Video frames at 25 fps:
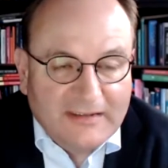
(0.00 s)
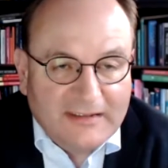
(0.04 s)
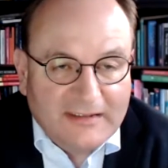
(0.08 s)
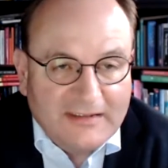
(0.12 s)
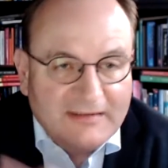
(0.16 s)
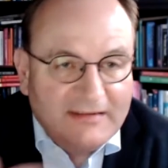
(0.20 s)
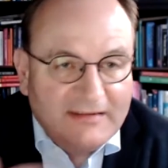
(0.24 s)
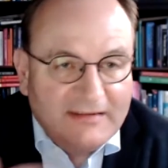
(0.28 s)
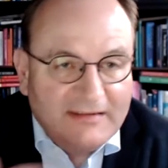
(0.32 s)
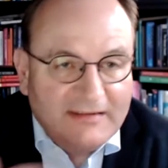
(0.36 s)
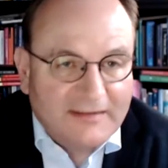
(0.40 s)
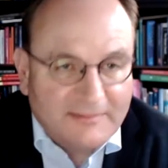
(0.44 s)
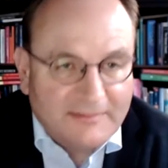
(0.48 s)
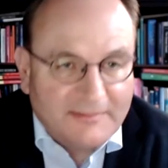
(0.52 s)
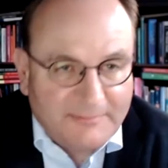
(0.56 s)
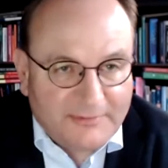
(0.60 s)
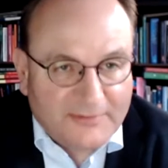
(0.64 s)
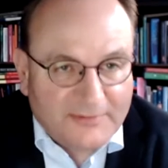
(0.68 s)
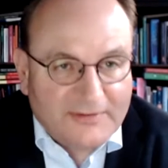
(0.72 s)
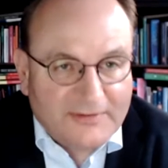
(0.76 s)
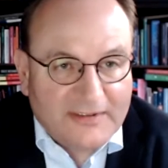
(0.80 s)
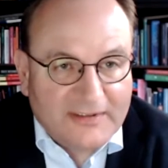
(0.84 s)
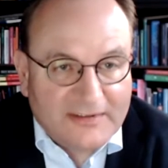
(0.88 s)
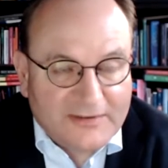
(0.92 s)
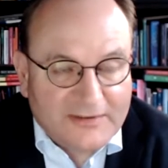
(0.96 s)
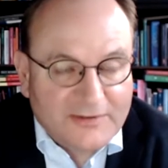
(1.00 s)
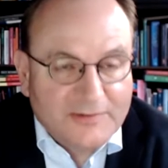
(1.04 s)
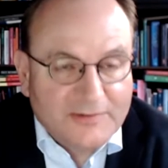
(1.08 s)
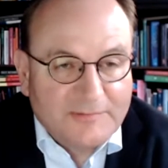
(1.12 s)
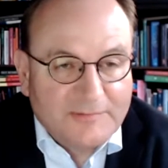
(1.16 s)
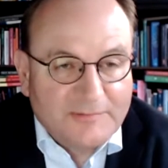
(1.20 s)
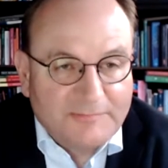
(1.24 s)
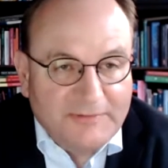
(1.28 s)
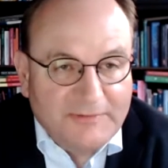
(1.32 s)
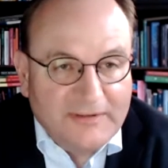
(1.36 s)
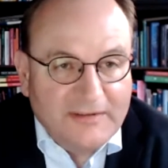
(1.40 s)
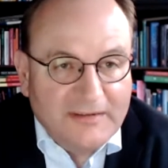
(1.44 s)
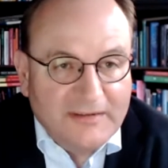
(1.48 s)
and the other product should
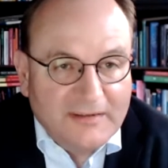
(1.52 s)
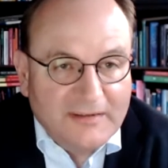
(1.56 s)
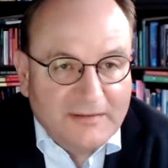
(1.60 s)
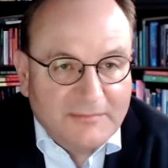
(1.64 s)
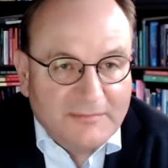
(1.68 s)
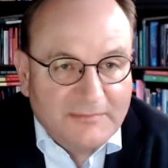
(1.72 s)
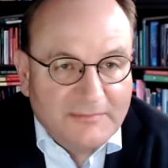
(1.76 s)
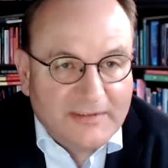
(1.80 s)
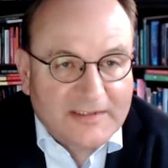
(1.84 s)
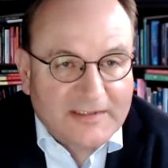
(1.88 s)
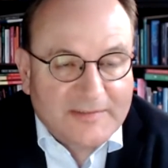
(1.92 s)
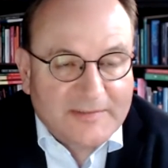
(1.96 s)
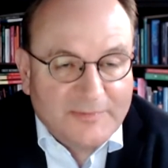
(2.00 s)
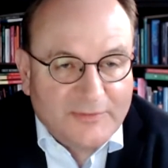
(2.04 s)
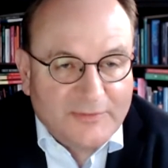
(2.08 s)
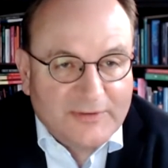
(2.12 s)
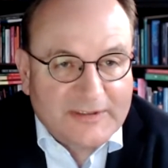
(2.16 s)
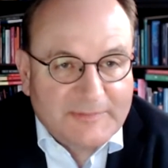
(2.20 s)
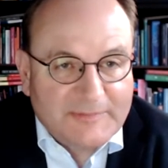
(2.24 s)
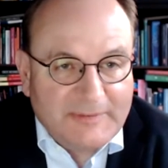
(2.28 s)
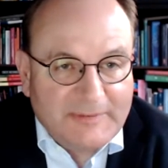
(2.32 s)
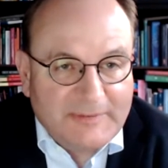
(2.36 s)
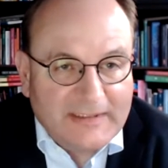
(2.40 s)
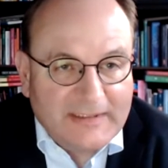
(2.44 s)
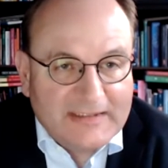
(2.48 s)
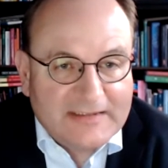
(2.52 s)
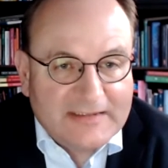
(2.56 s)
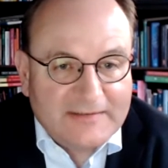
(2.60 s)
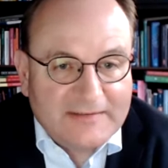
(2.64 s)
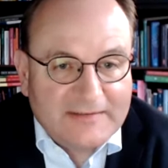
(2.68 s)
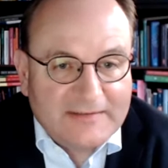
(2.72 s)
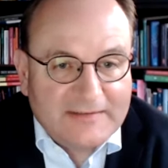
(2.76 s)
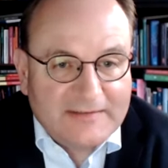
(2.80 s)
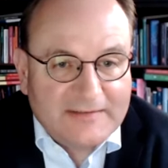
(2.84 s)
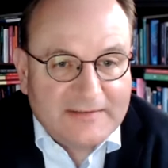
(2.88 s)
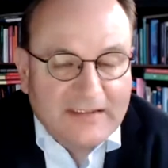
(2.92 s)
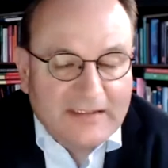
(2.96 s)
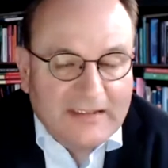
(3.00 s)
be much more expensive.